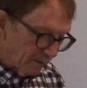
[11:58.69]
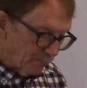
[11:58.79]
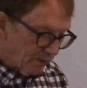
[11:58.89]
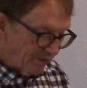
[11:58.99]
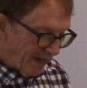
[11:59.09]

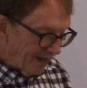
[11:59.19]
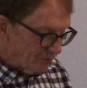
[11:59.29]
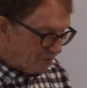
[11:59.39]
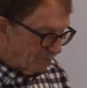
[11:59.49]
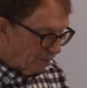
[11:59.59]
per
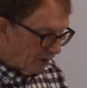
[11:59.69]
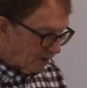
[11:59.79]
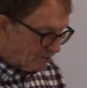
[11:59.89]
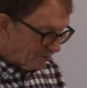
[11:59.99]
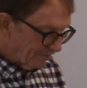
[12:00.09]
thousand
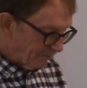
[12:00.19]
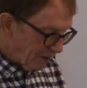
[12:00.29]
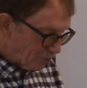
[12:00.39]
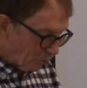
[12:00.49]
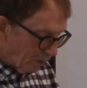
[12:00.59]
parts of fresh